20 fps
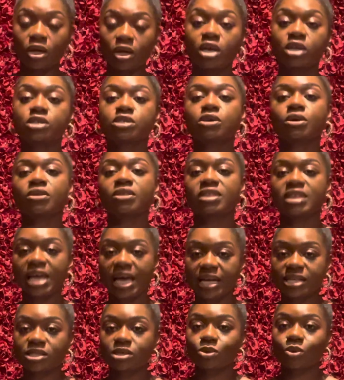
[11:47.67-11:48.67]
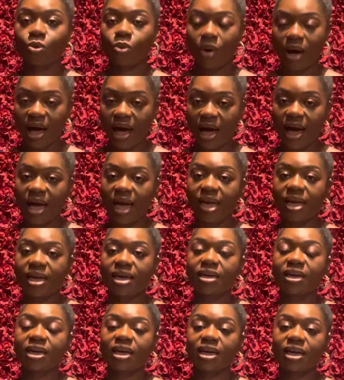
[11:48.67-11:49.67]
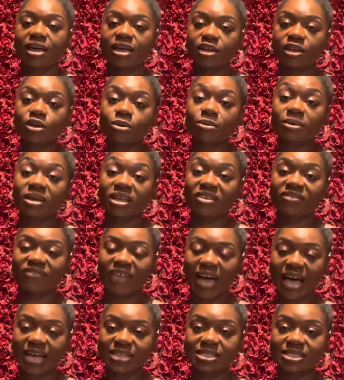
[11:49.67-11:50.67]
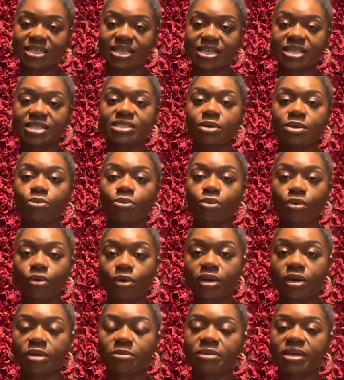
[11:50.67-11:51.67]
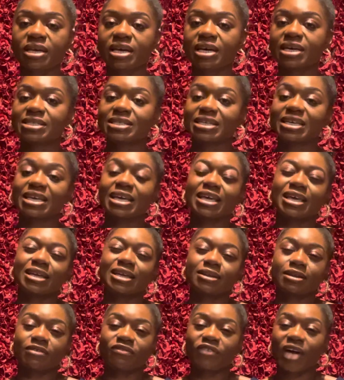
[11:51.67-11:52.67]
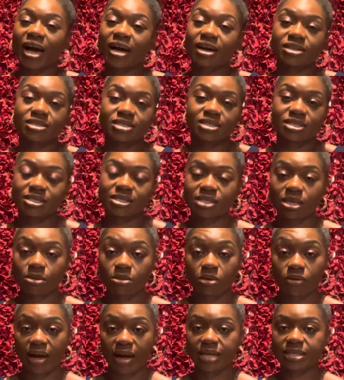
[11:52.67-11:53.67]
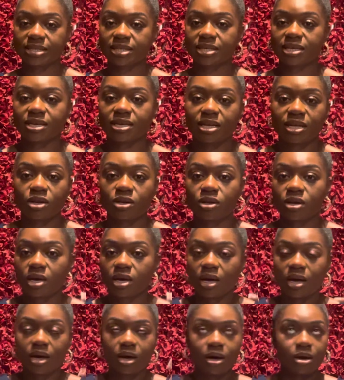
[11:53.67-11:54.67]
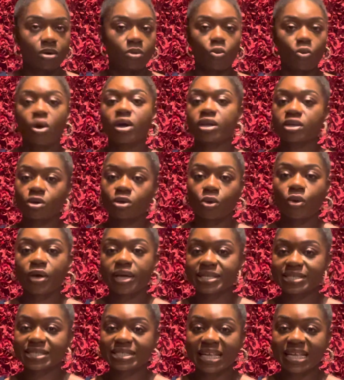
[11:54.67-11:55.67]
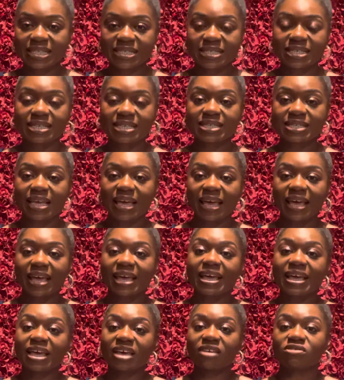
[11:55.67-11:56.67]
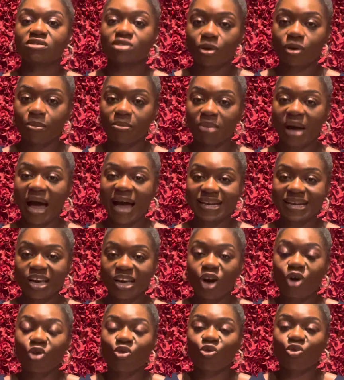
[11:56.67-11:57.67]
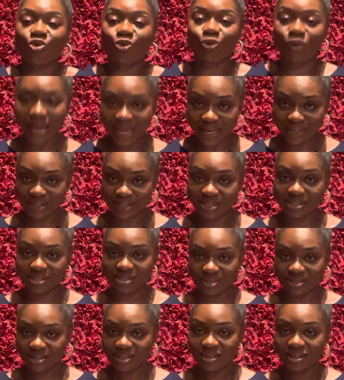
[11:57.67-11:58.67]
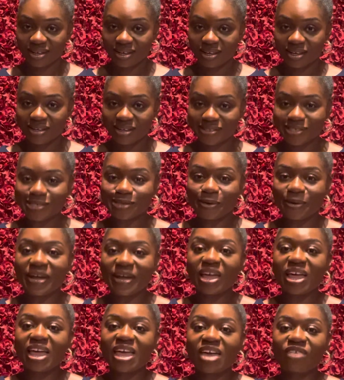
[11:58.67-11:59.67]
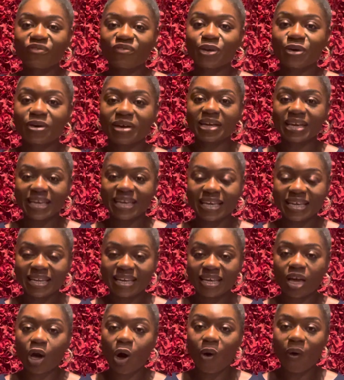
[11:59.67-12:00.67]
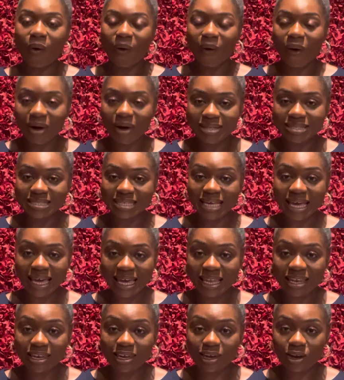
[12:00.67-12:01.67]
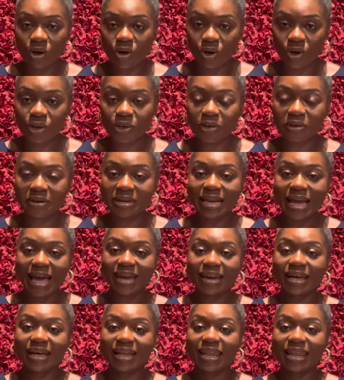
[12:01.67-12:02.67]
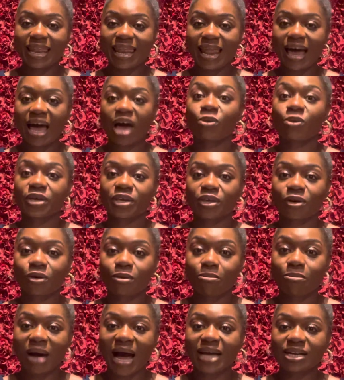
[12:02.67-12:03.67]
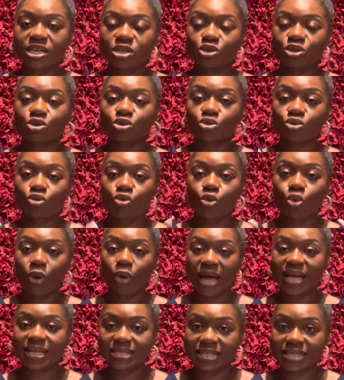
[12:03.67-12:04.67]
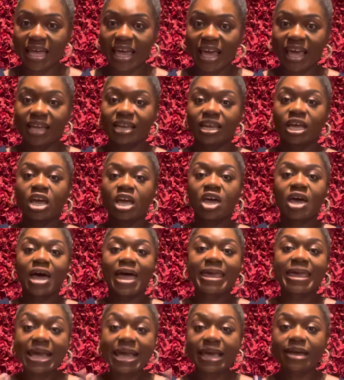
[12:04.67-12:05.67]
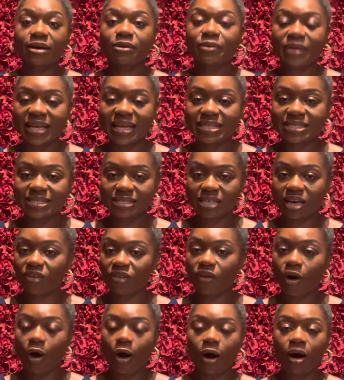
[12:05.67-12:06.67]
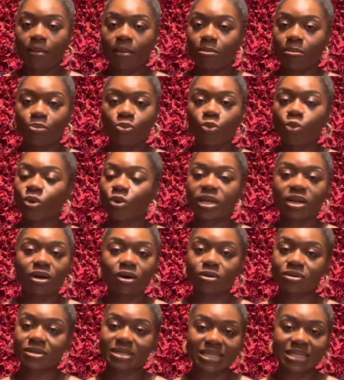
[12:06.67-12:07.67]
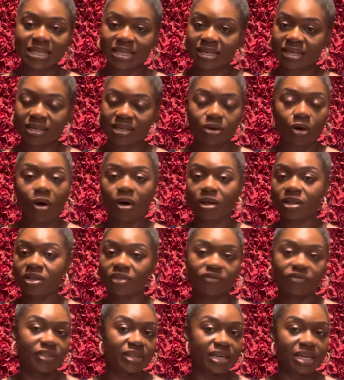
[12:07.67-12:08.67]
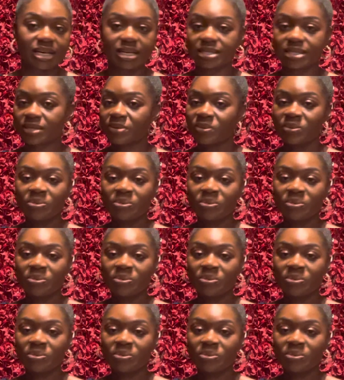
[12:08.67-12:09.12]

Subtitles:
So that's why intermittent fasting is important, because if I could just summarize it in one quick sentence, it gives your body a rest. So if you're eating all day long, you're not allowing your body to rest and heal itself. We don't need all of these